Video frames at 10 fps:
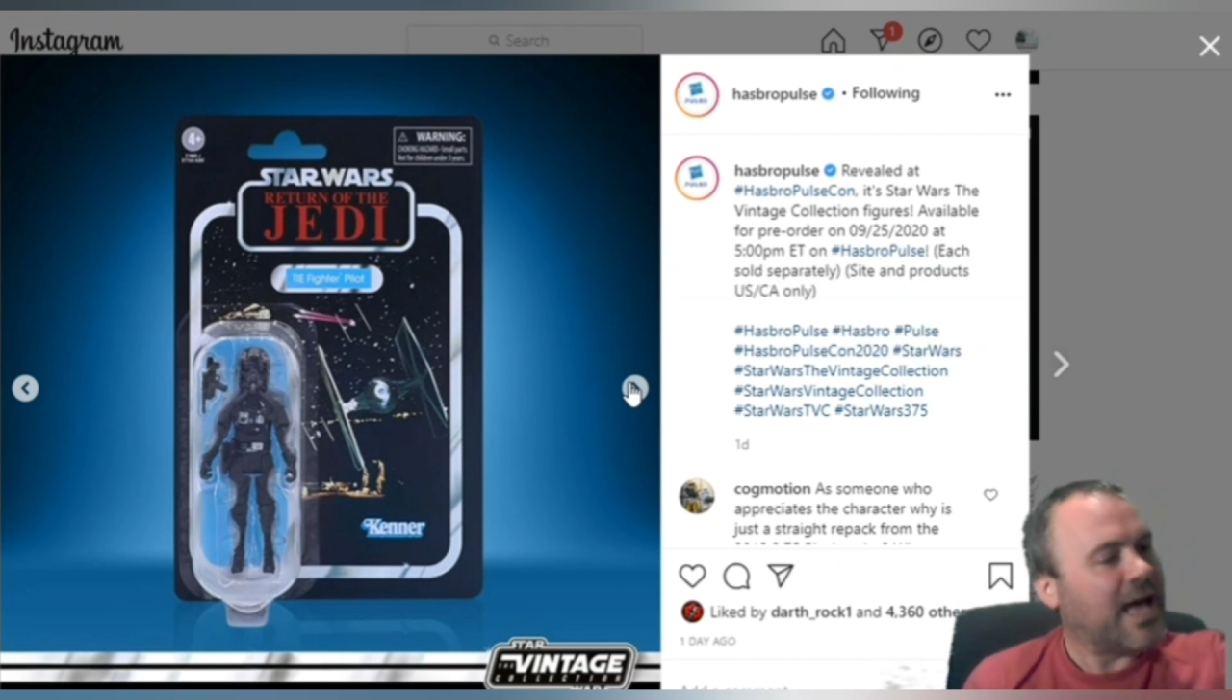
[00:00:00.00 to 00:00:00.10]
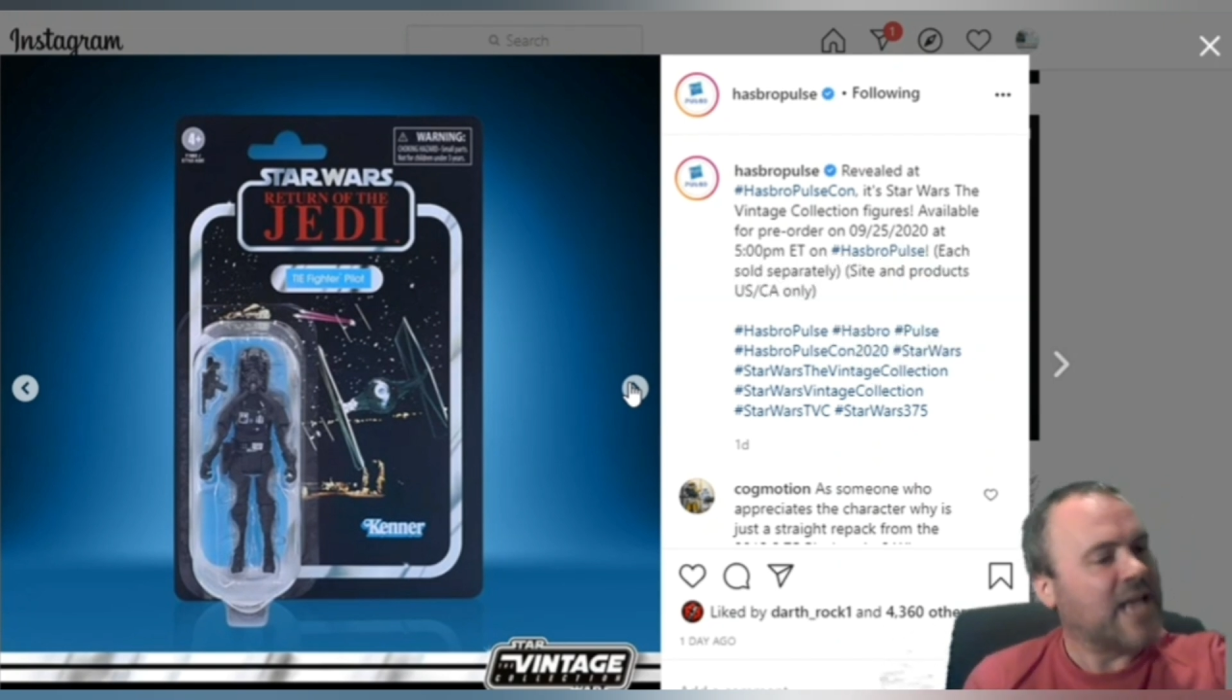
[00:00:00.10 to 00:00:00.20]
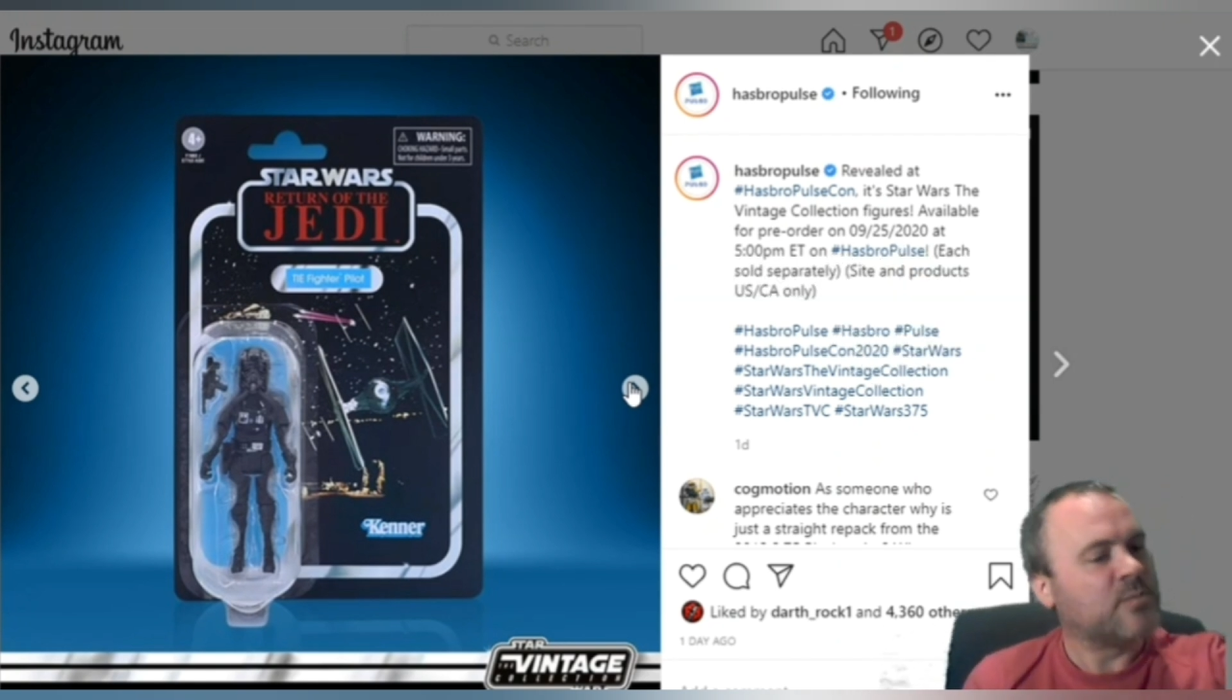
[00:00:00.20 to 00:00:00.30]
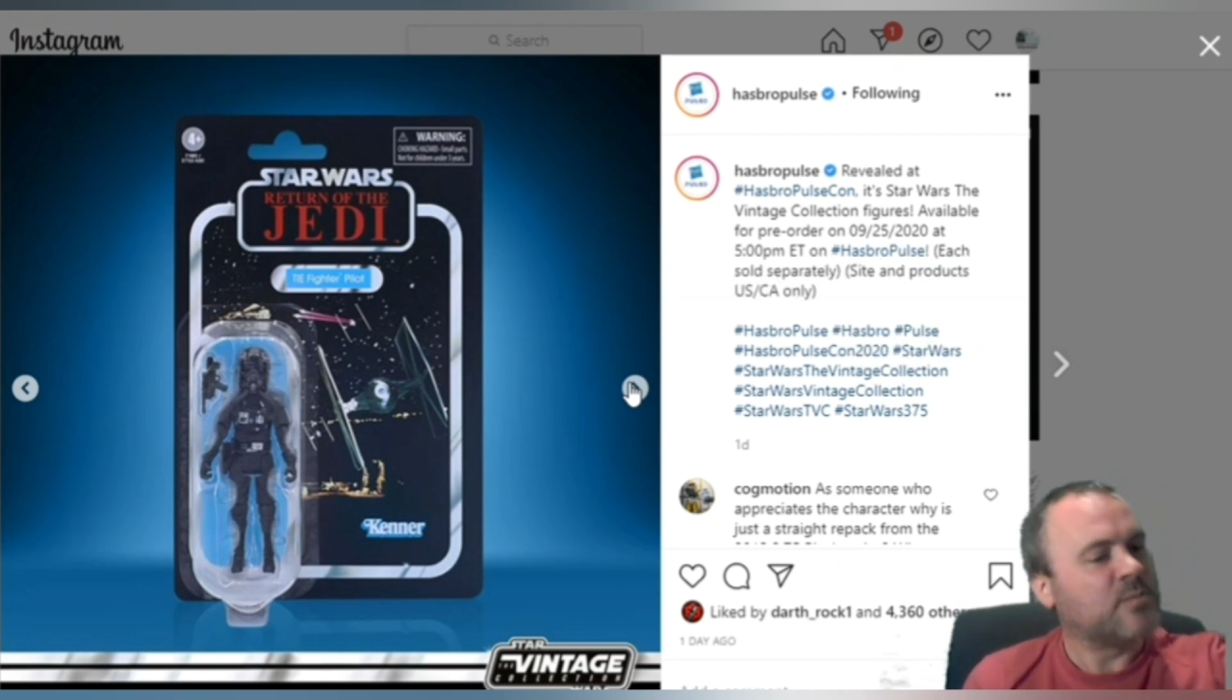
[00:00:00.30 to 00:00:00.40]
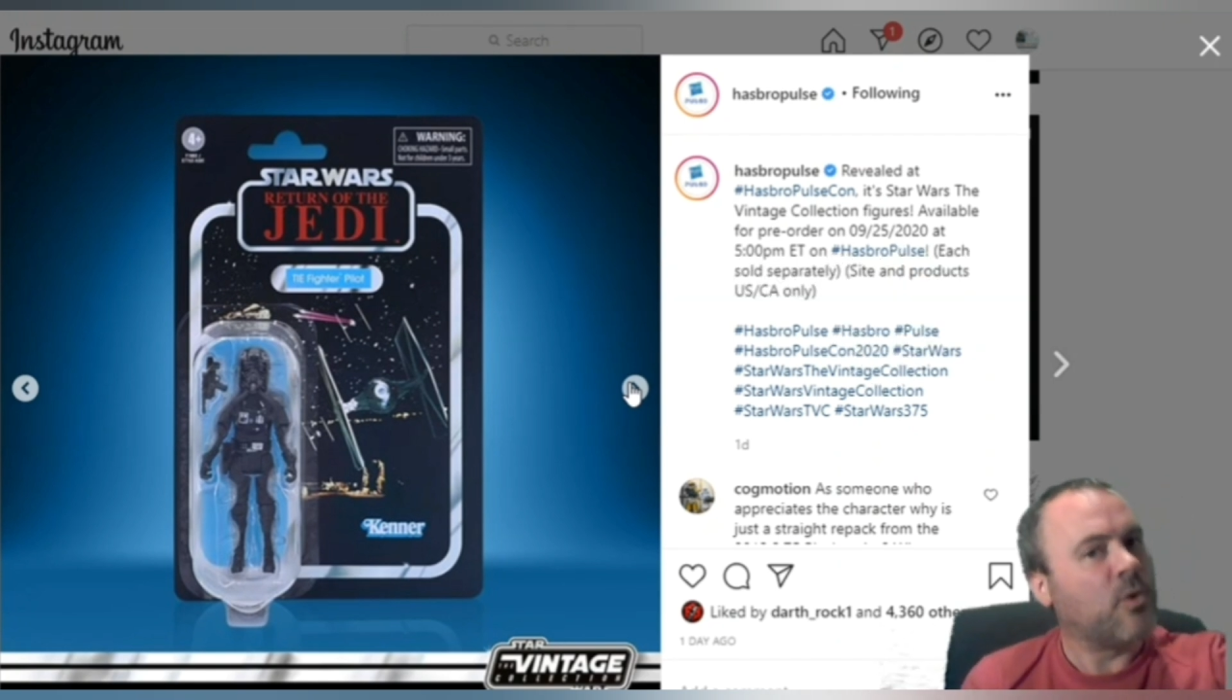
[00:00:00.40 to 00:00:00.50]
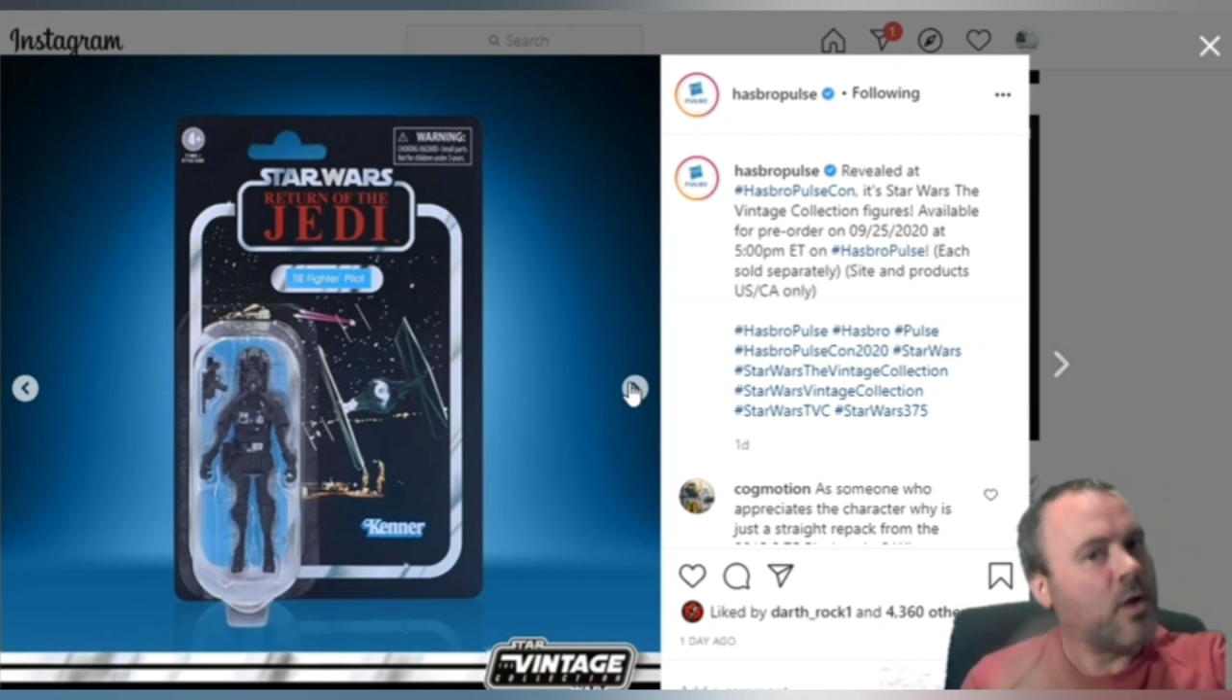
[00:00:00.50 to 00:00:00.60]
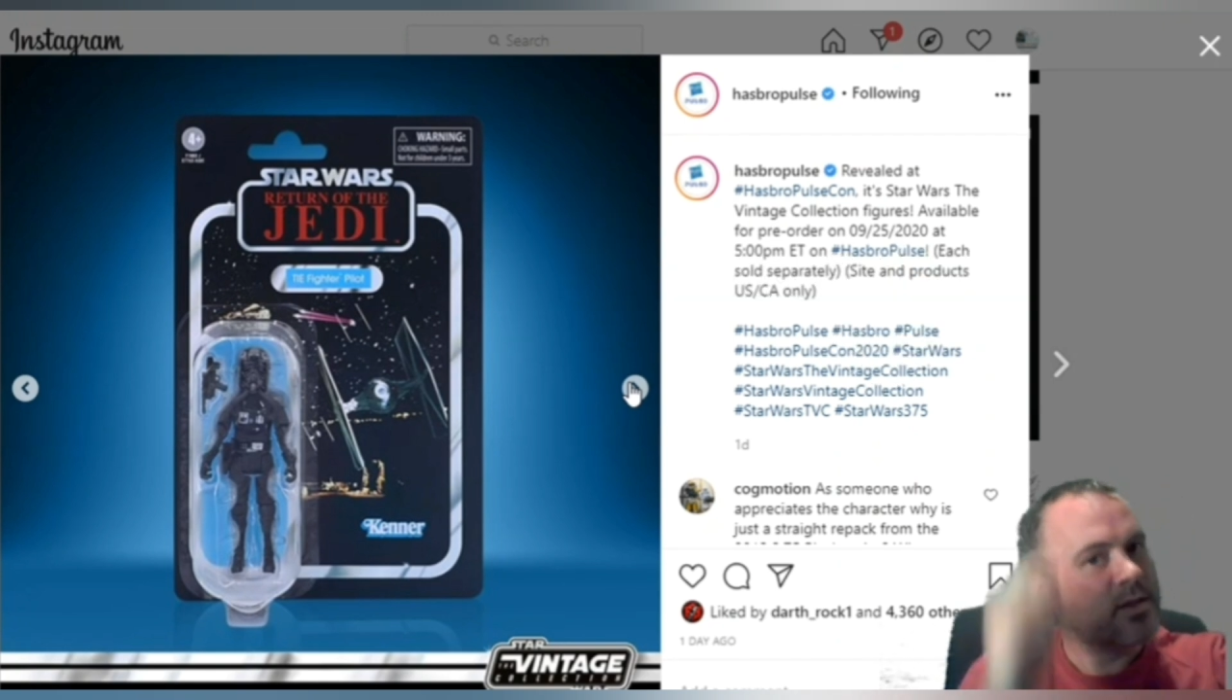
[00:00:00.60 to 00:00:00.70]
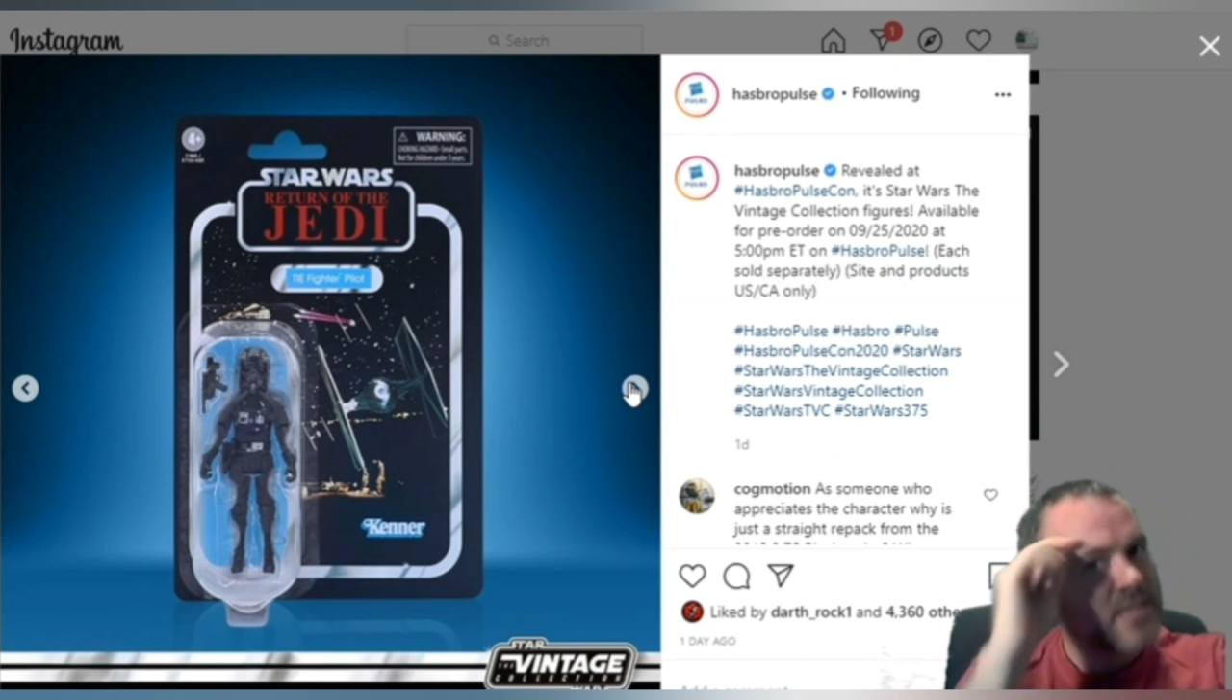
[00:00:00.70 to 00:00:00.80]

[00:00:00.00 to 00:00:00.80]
Hasbro are